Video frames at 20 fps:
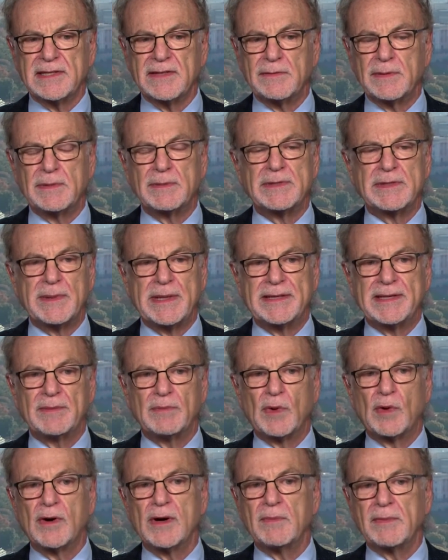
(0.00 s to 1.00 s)
have been spending
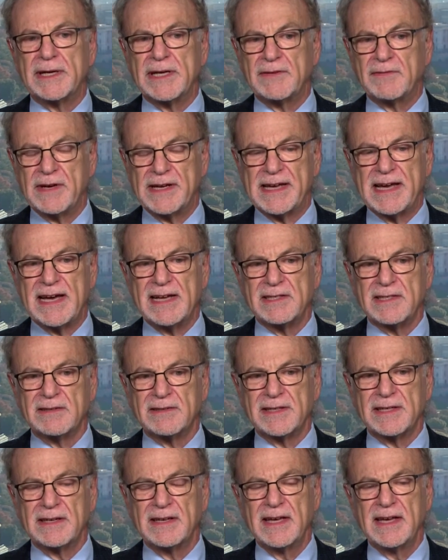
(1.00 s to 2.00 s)
more money for
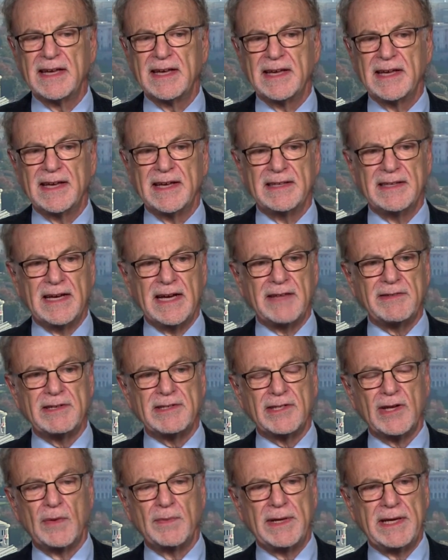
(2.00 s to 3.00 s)
gasoline, and now these
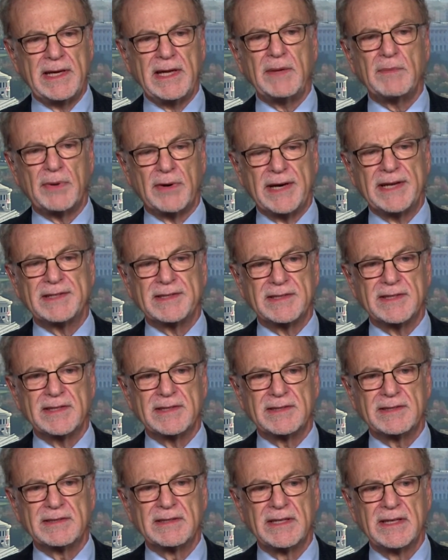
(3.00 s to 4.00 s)
home heating
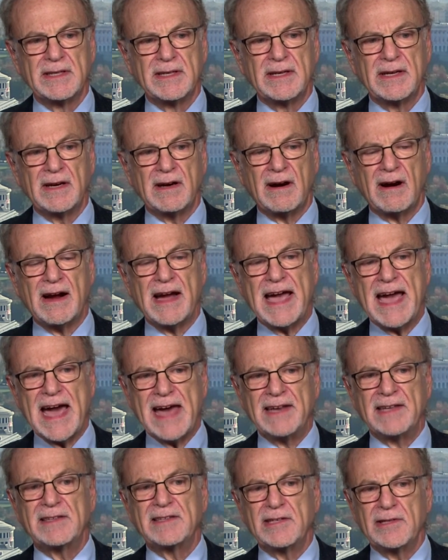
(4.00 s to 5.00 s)
prices are
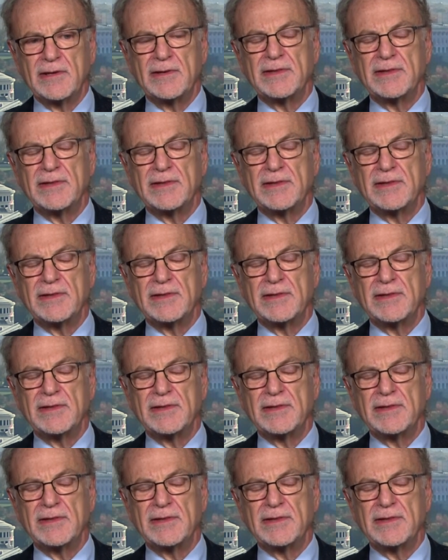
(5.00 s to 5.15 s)
added to